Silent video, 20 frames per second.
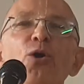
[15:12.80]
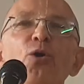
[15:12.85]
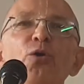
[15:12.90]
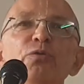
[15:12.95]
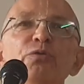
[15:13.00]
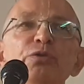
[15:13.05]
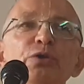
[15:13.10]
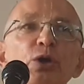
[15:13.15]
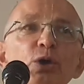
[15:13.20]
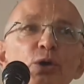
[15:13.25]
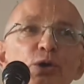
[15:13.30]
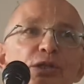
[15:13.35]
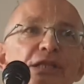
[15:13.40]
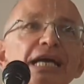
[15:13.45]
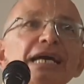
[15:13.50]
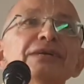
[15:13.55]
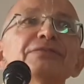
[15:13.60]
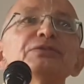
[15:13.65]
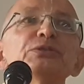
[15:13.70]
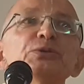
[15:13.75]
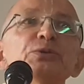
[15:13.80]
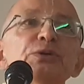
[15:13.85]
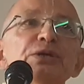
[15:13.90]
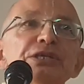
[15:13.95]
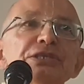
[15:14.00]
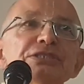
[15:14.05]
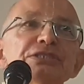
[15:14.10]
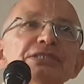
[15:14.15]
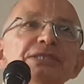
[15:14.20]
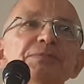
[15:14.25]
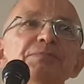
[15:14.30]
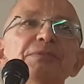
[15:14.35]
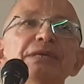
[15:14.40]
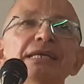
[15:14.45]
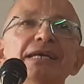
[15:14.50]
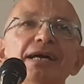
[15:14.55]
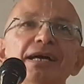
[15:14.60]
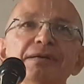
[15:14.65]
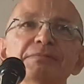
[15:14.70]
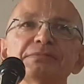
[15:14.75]
of her love to Krishna
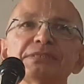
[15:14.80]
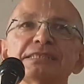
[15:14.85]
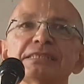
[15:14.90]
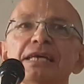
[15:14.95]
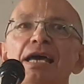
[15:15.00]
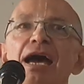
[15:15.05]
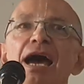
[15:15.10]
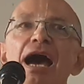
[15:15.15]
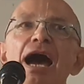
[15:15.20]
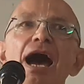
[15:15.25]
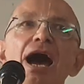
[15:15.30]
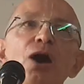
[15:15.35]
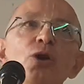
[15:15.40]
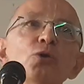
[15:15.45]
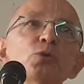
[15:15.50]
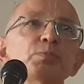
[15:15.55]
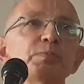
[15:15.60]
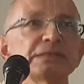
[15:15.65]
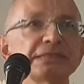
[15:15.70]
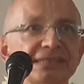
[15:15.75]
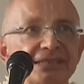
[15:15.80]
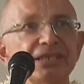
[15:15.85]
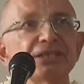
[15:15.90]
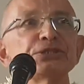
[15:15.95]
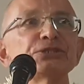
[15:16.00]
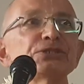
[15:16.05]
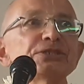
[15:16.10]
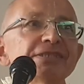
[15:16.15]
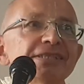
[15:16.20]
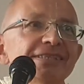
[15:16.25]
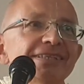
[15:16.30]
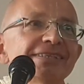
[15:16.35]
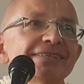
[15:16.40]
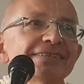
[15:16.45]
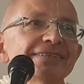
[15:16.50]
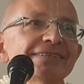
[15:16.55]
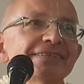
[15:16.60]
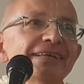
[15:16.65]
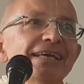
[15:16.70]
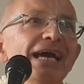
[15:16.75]
becomes our possession.
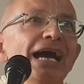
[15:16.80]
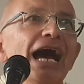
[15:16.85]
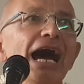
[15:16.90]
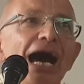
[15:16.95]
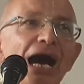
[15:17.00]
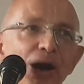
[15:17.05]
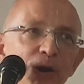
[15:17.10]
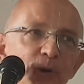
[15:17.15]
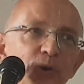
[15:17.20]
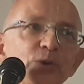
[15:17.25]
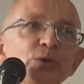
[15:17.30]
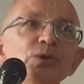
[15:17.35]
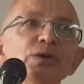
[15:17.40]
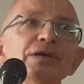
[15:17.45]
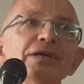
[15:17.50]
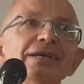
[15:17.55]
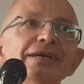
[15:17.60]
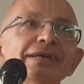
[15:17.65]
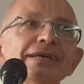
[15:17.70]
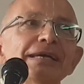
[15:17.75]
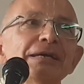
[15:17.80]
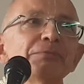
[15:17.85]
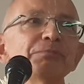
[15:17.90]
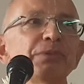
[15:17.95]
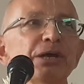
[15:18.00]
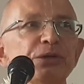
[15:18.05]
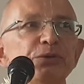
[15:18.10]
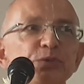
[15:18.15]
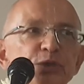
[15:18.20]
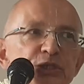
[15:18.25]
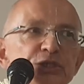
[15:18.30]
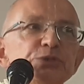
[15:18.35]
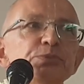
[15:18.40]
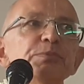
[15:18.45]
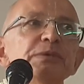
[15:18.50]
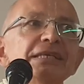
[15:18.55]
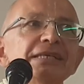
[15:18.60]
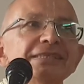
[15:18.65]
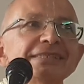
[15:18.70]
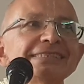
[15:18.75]
How? By which
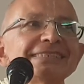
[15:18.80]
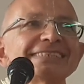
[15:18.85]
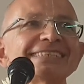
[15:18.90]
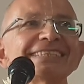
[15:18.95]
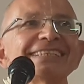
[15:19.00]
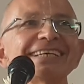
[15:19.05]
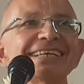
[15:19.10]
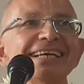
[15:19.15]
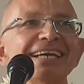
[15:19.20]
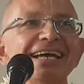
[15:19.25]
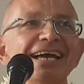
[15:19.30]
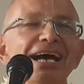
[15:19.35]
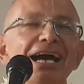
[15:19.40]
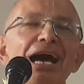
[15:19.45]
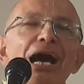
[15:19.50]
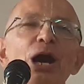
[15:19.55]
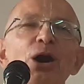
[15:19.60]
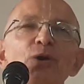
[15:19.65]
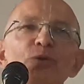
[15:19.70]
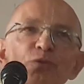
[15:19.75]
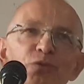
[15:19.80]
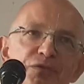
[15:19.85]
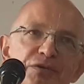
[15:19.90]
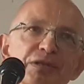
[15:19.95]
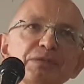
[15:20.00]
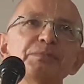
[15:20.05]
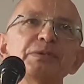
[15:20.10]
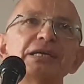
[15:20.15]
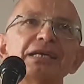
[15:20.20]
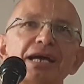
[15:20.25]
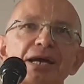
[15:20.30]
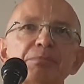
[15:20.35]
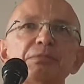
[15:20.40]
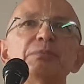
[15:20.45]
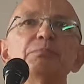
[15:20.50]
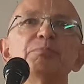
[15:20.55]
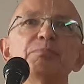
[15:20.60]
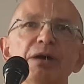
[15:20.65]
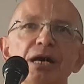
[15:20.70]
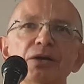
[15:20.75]
means? How we will become
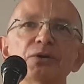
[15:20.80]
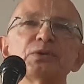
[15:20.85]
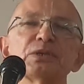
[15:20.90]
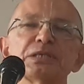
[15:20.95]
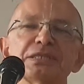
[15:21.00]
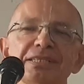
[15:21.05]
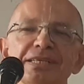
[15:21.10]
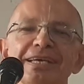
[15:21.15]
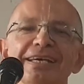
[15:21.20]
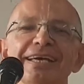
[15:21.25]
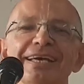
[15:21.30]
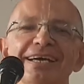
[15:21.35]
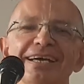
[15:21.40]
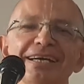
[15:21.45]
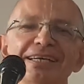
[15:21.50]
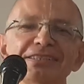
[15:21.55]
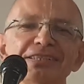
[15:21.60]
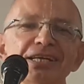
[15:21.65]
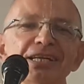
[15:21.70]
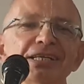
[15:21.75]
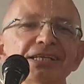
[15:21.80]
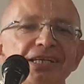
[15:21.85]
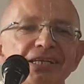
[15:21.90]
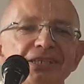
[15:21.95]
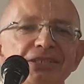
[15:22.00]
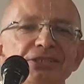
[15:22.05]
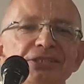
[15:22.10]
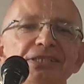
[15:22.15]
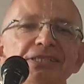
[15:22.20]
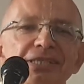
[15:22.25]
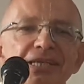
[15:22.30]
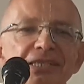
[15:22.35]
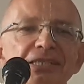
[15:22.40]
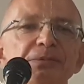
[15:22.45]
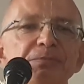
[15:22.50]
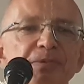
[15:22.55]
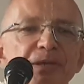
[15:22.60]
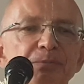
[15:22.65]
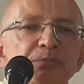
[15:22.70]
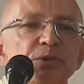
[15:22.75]
empowered? Narahari
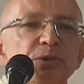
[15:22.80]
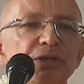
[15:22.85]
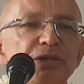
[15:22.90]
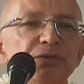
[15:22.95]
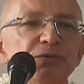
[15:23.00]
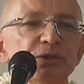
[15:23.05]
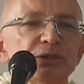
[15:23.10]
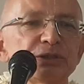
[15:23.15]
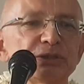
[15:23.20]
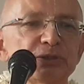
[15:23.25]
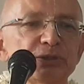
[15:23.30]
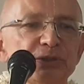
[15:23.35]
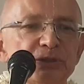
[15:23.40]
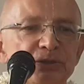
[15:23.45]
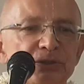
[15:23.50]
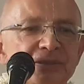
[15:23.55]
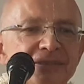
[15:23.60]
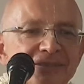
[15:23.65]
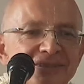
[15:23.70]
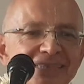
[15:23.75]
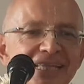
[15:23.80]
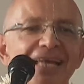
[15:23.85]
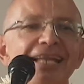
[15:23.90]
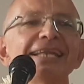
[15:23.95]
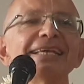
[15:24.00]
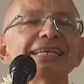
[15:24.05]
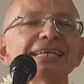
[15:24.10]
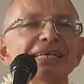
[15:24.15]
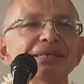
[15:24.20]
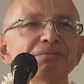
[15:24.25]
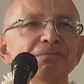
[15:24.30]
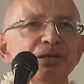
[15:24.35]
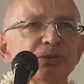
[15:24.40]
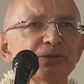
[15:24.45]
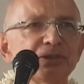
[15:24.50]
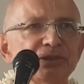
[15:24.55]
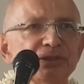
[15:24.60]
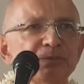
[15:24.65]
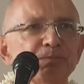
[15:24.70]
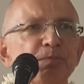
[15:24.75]
Chaitanya Prabhu, he was telling
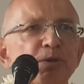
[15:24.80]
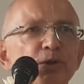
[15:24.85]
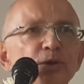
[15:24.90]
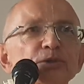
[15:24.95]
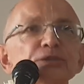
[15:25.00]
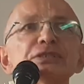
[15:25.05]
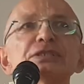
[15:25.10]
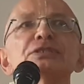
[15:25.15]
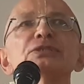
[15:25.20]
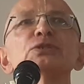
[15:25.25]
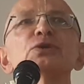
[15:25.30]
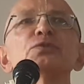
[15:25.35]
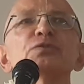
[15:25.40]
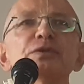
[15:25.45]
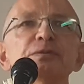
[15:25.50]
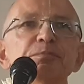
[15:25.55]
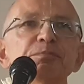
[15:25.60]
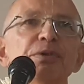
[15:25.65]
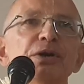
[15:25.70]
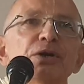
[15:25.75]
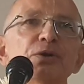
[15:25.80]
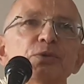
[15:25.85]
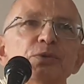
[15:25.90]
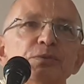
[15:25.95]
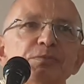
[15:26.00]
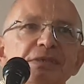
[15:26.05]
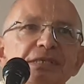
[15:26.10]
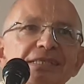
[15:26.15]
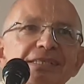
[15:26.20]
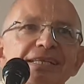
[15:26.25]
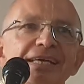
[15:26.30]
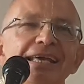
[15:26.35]
about this process of empowerment.